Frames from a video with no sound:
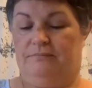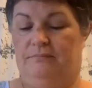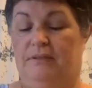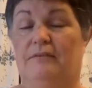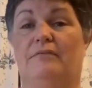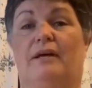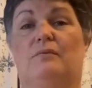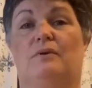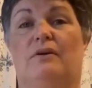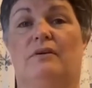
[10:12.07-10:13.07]
In fact,
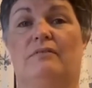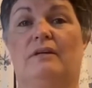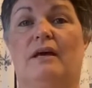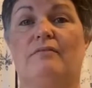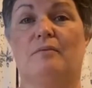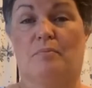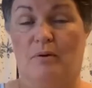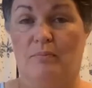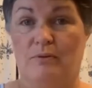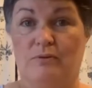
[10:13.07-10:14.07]
we don't even have the
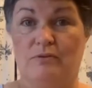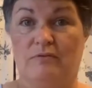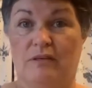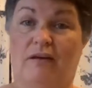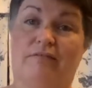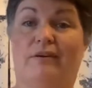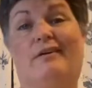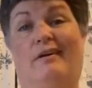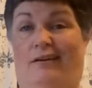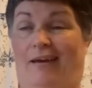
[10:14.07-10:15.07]
proper use of an oven
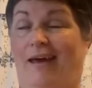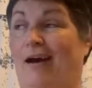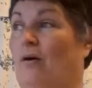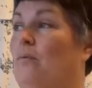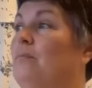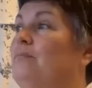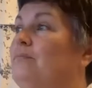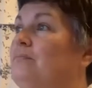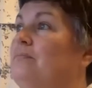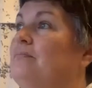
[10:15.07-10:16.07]
now.
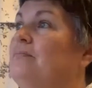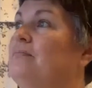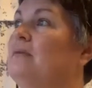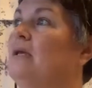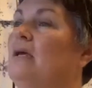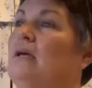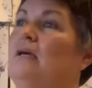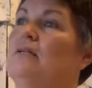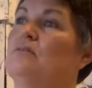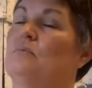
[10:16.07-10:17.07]

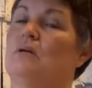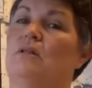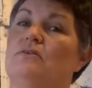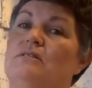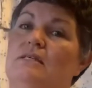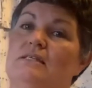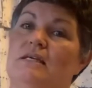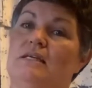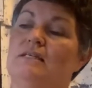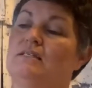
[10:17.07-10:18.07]
It's one of those things
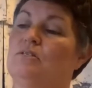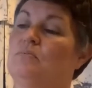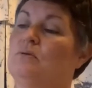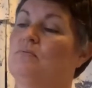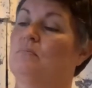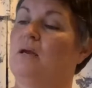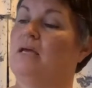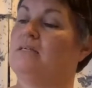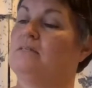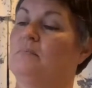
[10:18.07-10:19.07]
that needs to be
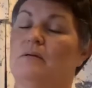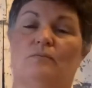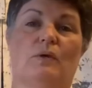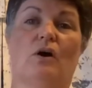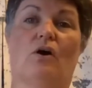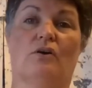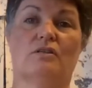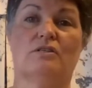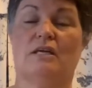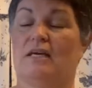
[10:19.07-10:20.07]
replaced, but we
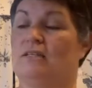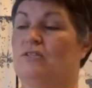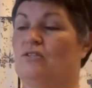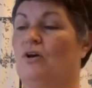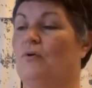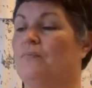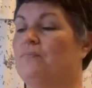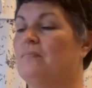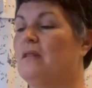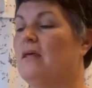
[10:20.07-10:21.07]
can't yet. So
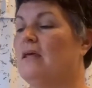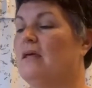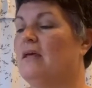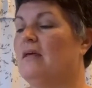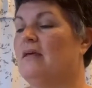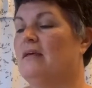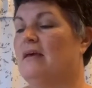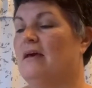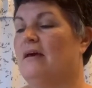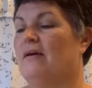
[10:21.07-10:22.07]

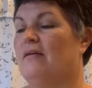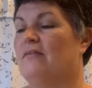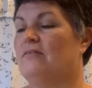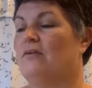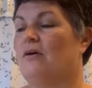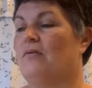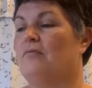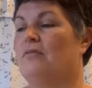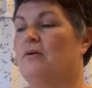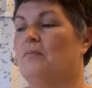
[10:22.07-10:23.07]
yeah, so I
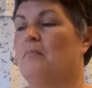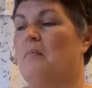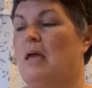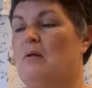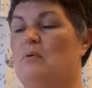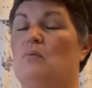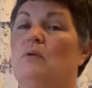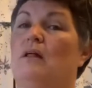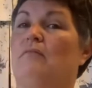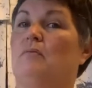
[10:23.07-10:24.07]
think maybe
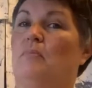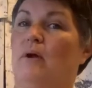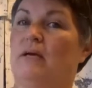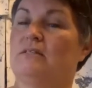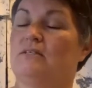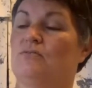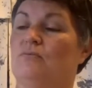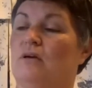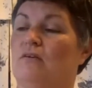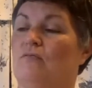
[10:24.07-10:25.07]
we'll have a practice
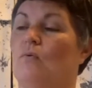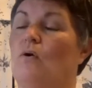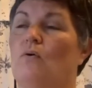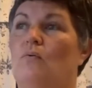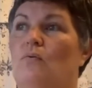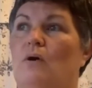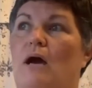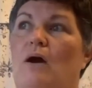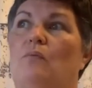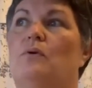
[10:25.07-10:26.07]
run of
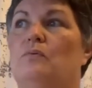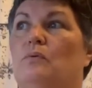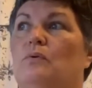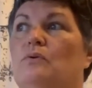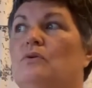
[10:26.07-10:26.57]
how we would